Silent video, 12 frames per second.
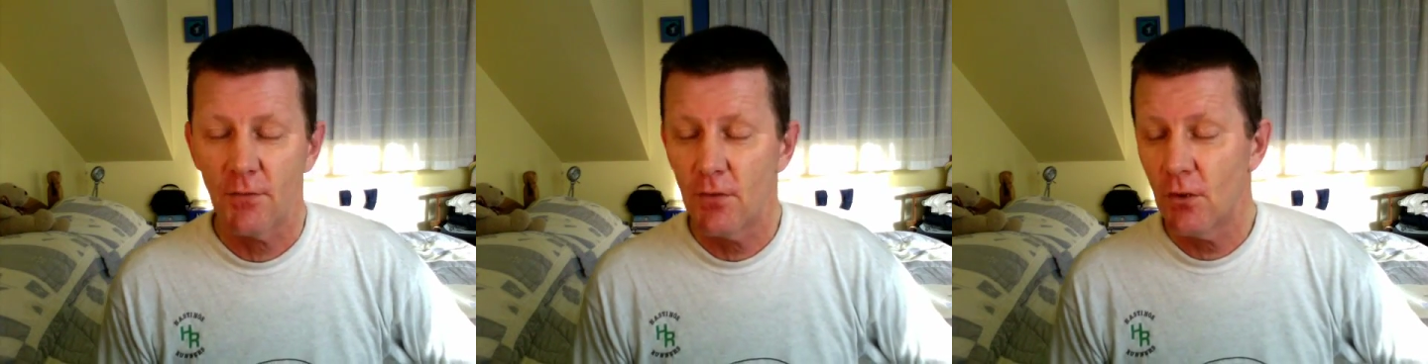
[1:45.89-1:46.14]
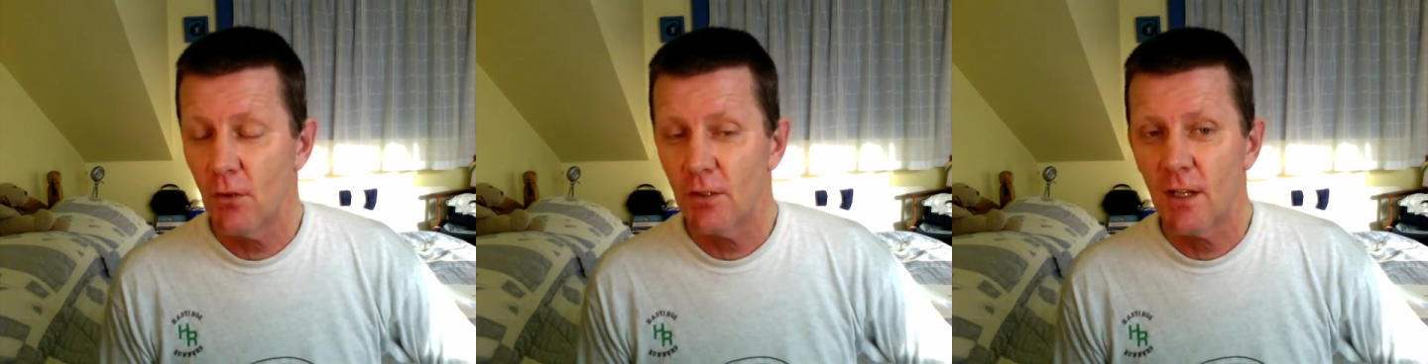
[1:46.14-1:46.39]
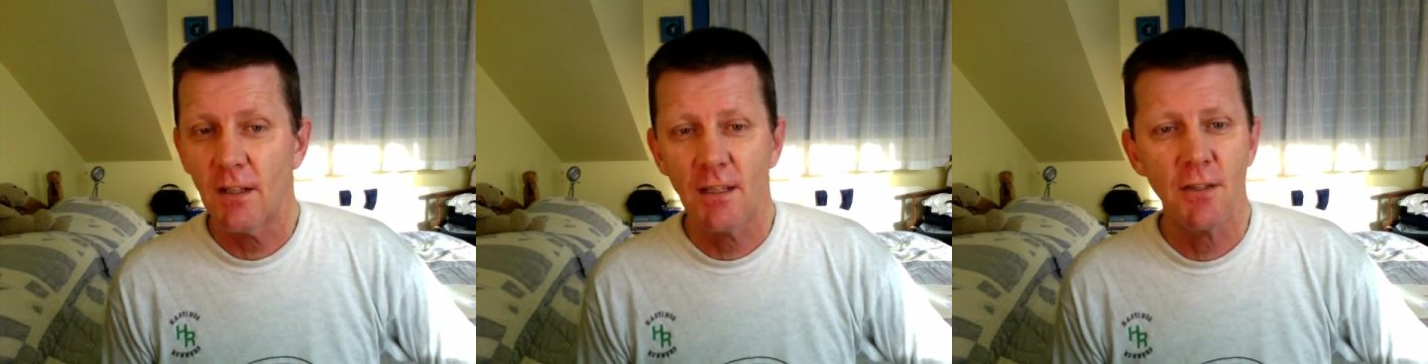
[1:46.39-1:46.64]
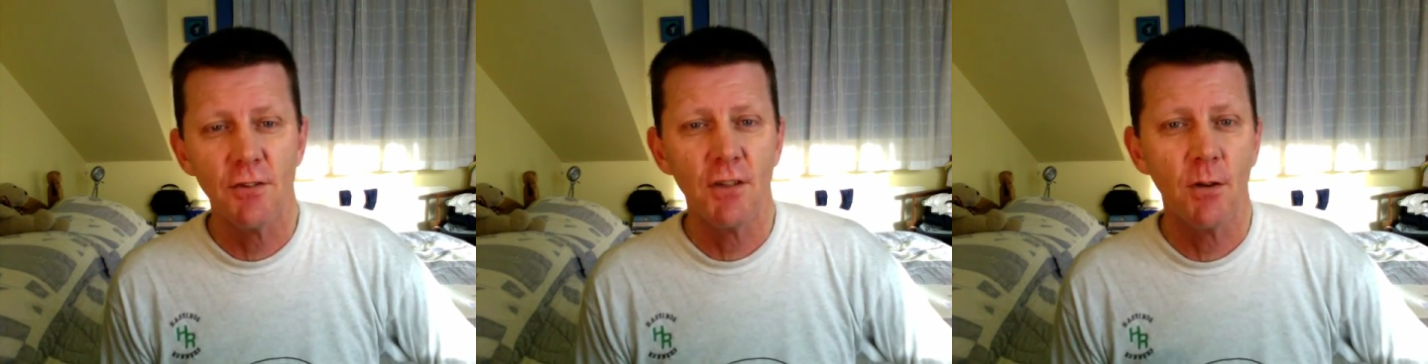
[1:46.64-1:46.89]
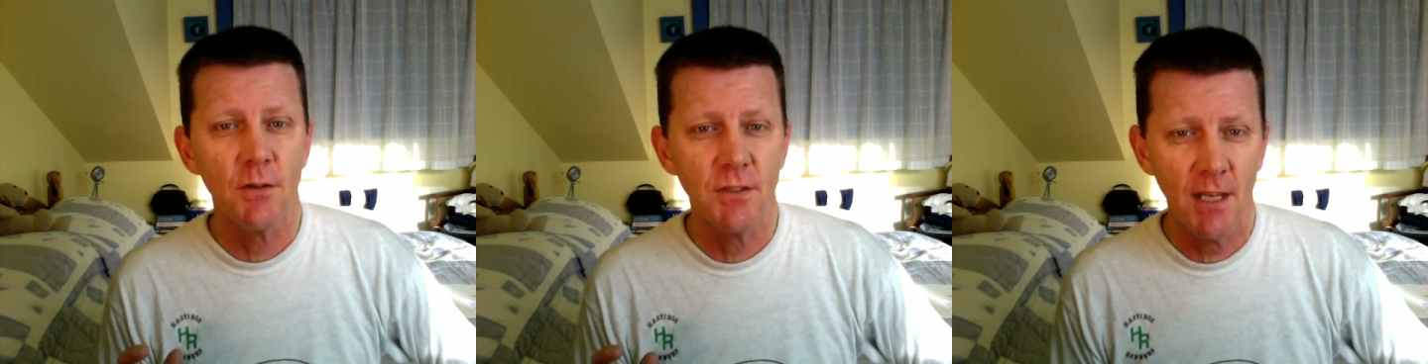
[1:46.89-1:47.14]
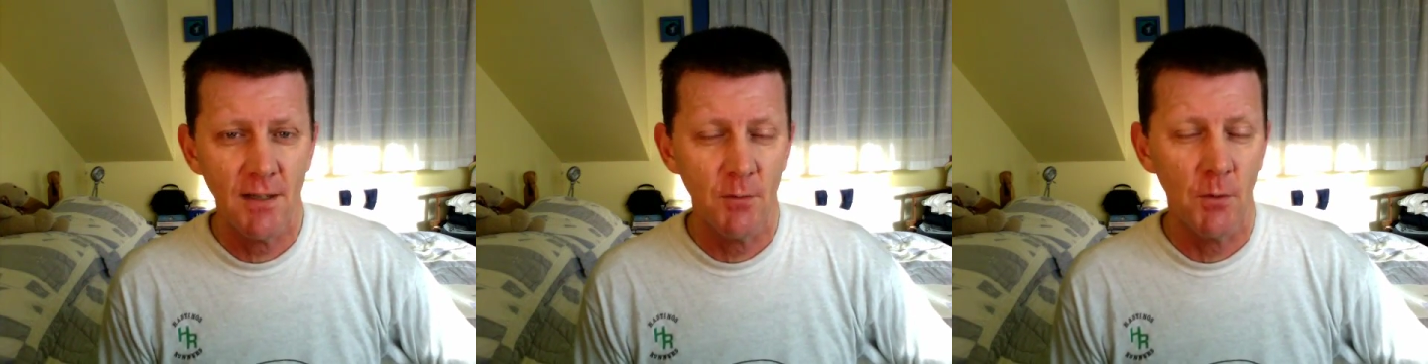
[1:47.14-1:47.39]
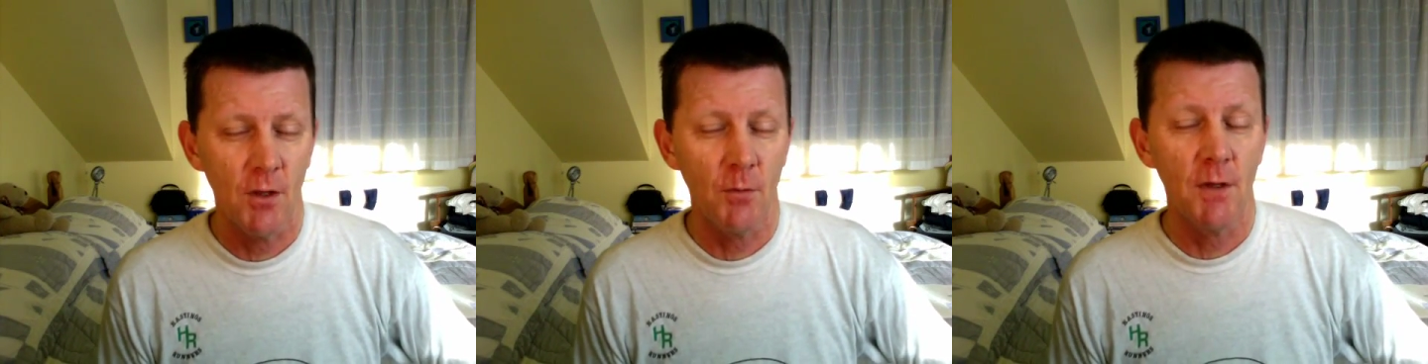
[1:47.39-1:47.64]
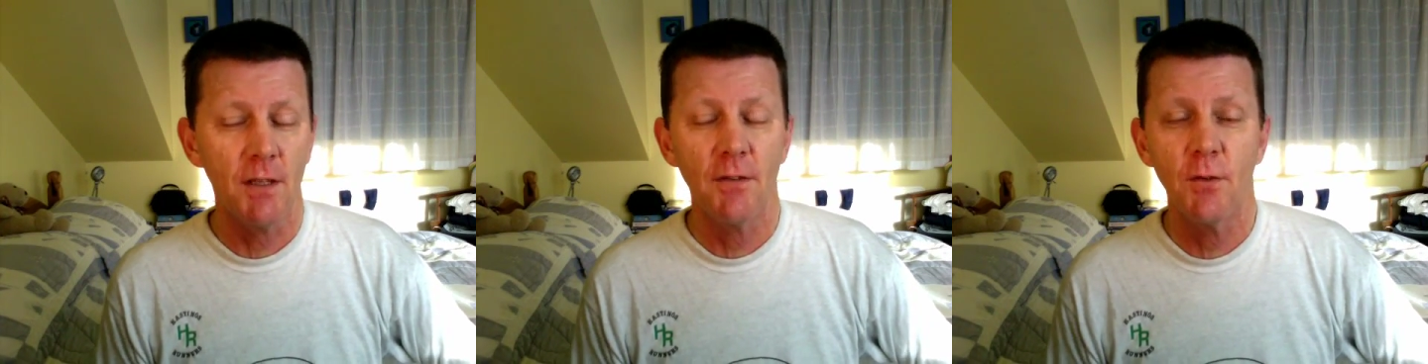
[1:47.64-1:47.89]
If you've got young kids, you know exactly what
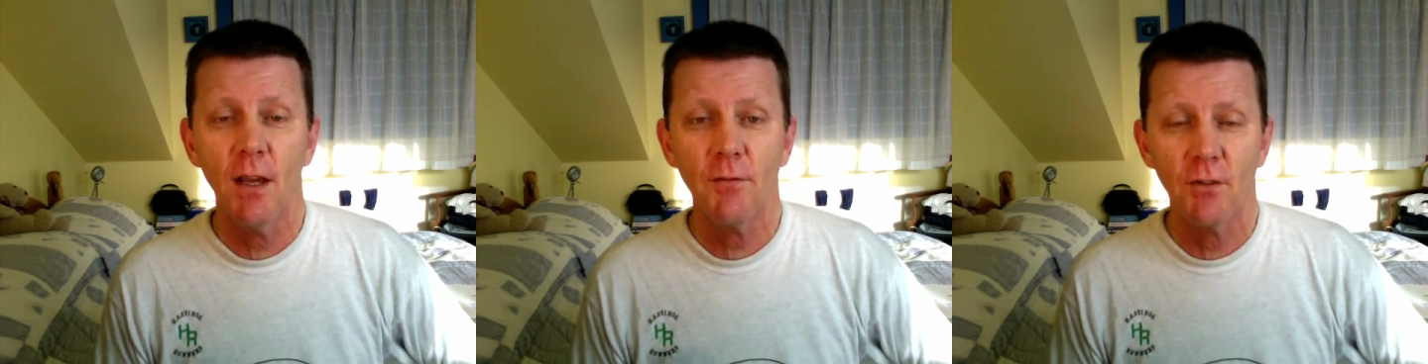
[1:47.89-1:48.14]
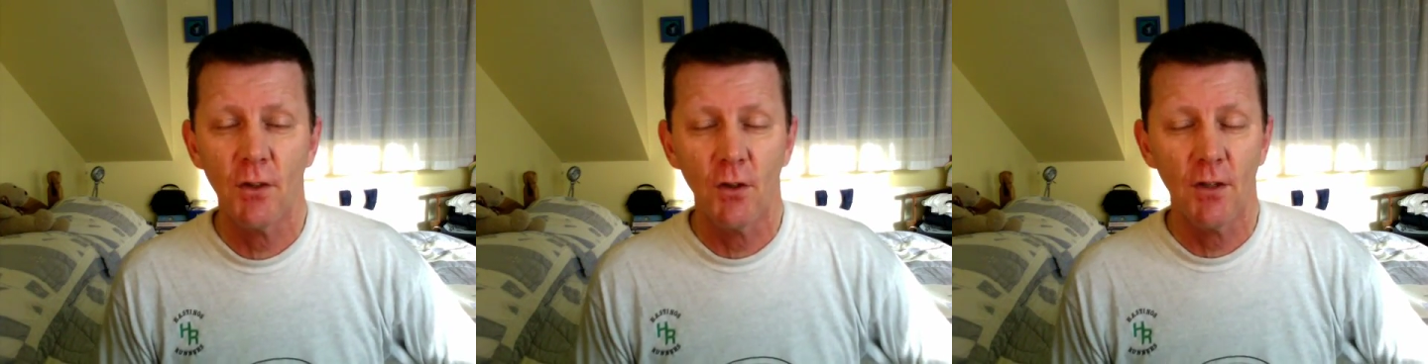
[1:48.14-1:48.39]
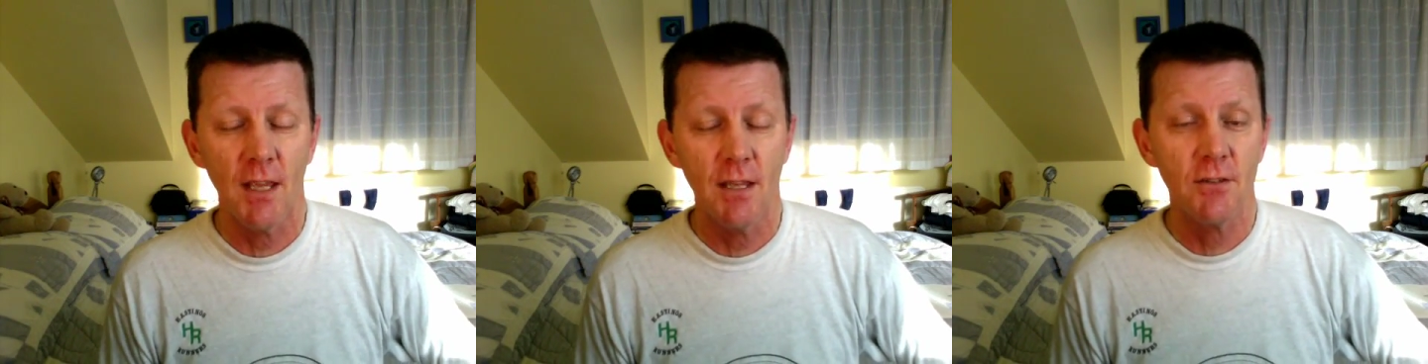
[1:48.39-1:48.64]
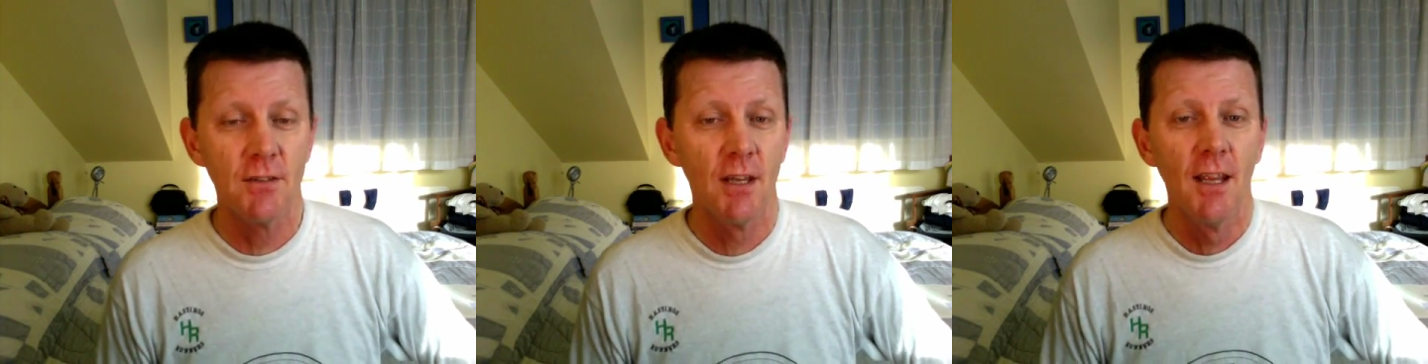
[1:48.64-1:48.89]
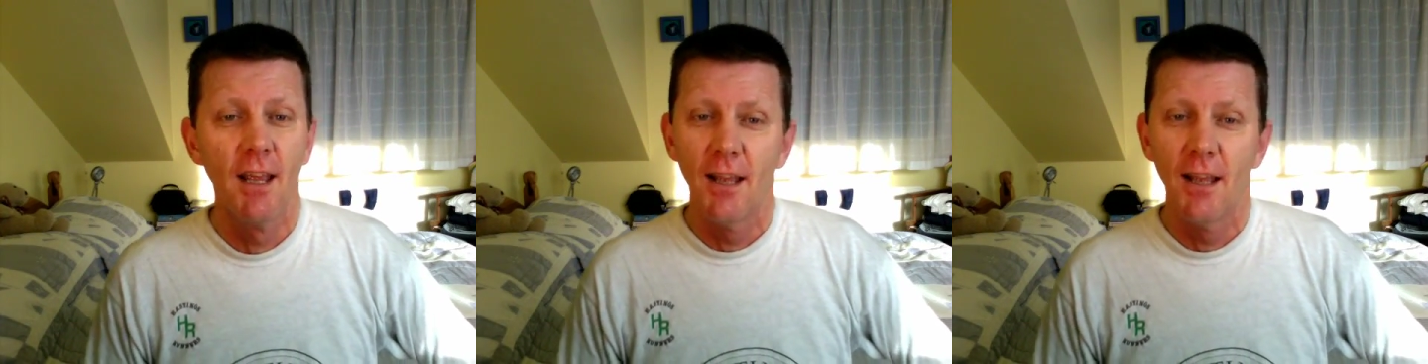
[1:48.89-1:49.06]
I mean. If you haven't got kids,